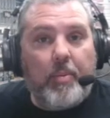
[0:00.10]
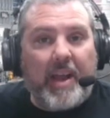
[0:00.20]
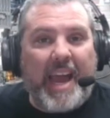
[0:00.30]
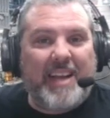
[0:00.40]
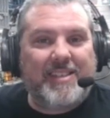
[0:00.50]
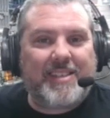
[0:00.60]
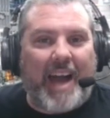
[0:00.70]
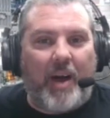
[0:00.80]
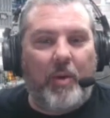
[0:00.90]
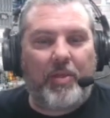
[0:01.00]
Brickheads,
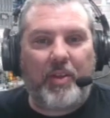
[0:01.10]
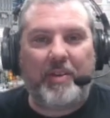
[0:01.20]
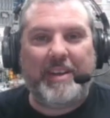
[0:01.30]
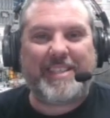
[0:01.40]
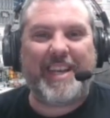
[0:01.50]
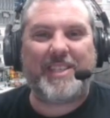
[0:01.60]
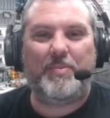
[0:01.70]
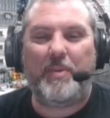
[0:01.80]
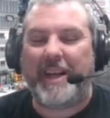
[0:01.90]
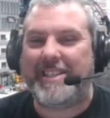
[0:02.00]
Scott with 36
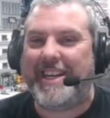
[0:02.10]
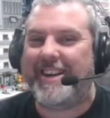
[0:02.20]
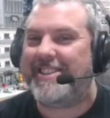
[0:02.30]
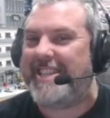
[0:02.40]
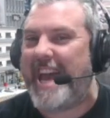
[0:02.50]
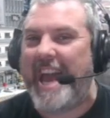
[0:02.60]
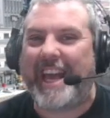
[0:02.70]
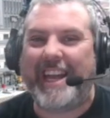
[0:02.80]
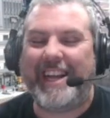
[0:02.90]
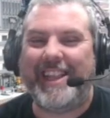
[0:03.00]
Bricks here,
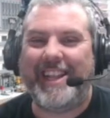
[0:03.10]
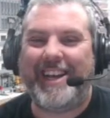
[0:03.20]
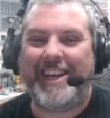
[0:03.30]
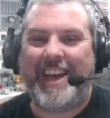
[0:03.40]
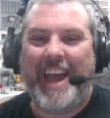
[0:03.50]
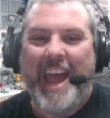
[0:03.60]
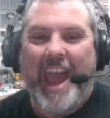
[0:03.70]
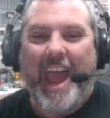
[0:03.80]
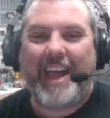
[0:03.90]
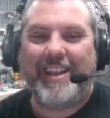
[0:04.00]
taking a look
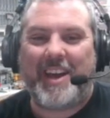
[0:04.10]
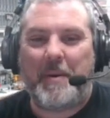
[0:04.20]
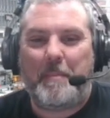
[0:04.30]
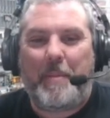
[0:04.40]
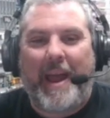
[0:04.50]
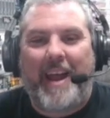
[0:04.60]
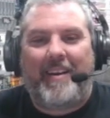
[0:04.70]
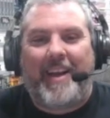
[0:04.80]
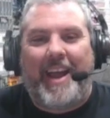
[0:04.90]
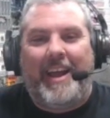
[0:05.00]
and
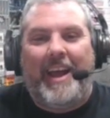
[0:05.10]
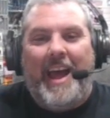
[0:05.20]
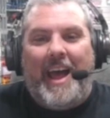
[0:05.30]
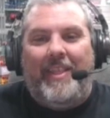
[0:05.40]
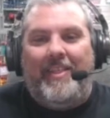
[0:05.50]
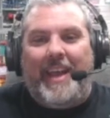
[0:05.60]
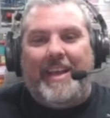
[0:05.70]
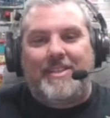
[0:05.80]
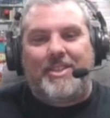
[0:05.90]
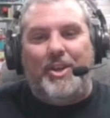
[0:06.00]
comparing
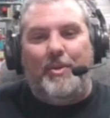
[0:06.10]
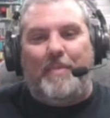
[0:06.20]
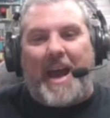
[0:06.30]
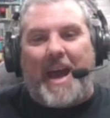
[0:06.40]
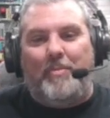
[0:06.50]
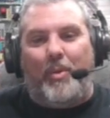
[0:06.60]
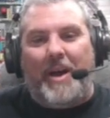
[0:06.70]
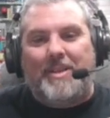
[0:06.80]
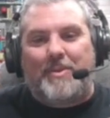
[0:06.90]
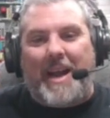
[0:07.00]
these two bad
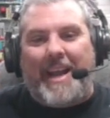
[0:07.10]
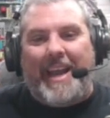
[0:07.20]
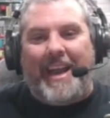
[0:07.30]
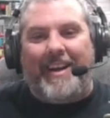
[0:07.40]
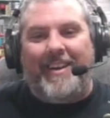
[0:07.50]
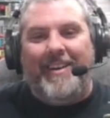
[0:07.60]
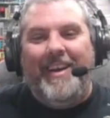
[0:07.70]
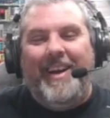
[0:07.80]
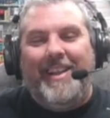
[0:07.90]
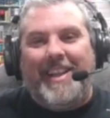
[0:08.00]
boys right here.
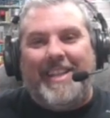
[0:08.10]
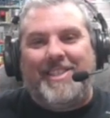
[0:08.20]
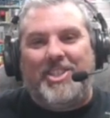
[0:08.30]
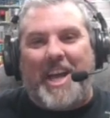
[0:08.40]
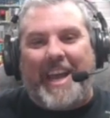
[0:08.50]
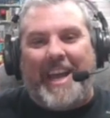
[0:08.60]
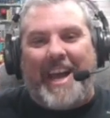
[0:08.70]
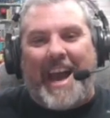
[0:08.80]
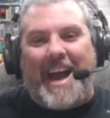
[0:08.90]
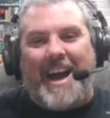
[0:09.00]
Let's check it
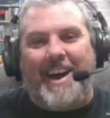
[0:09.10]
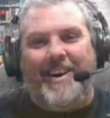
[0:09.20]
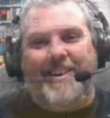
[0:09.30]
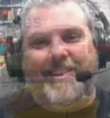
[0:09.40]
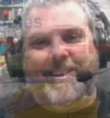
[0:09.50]
out.